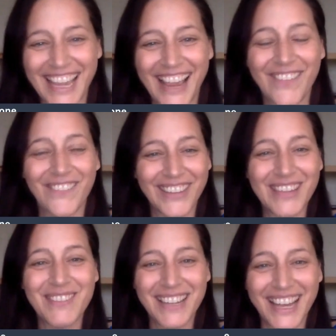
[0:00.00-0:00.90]
Yeah,
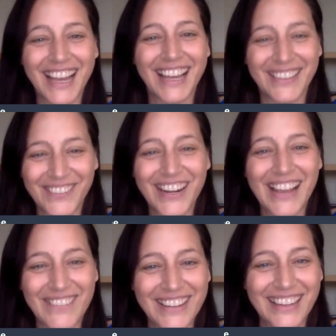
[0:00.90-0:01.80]
him and I, we're
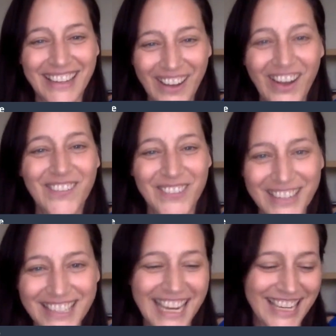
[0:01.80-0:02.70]
having the
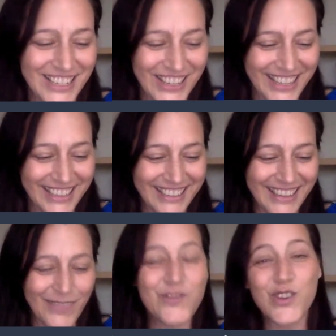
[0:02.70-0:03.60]
conversation,
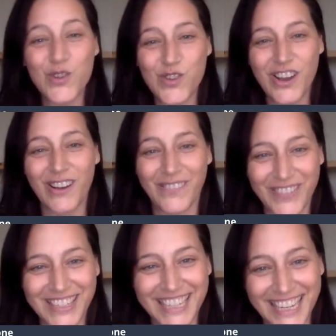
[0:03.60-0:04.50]
a few
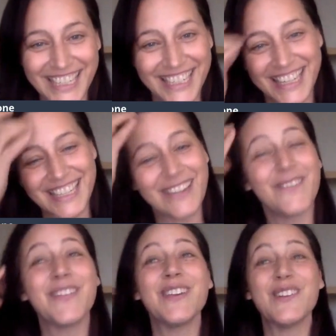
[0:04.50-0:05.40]
conversations, a
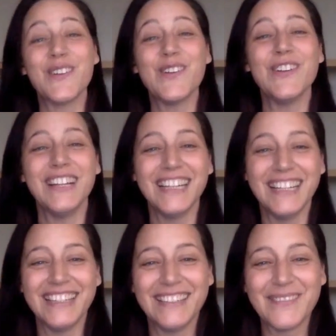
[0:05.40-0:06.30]
few
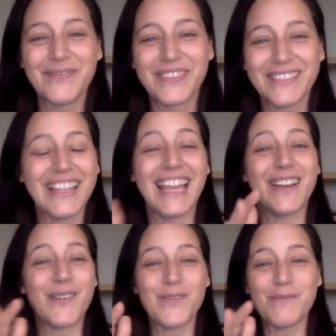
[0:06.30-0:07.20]
like,
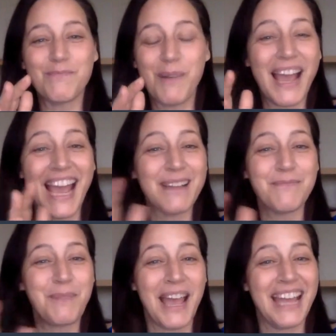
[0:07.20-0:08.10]
but,
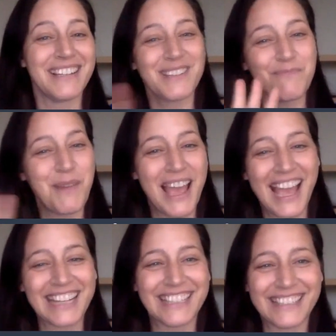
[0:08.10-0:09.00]
but,
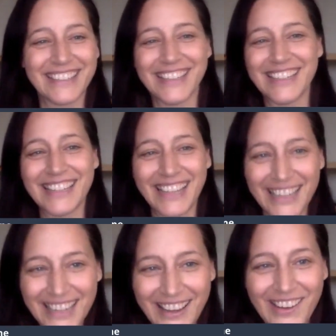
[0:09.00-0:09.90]
but, and he's like,
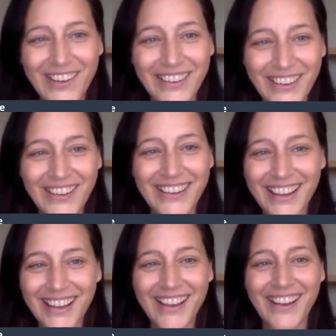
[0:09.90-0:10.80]
no, no,
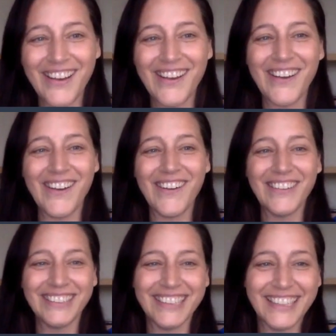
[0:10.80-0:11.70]
no.
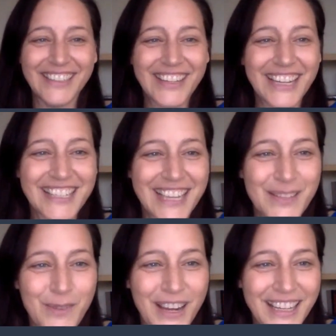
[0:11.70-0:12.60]
Look at it says
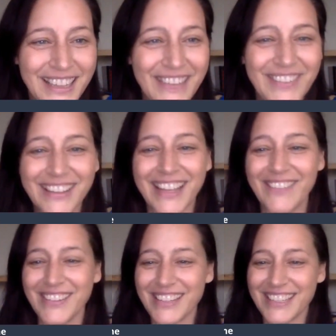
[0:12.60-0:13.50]
1 11
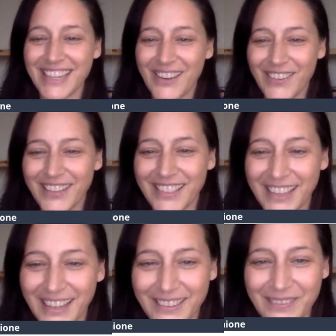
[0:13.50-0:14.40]
11 just now on the
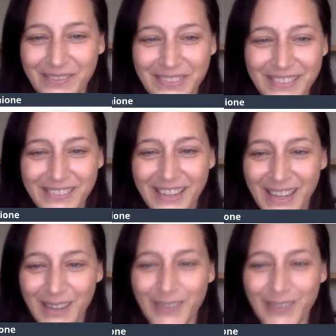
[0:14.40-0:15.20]
thing. Wow.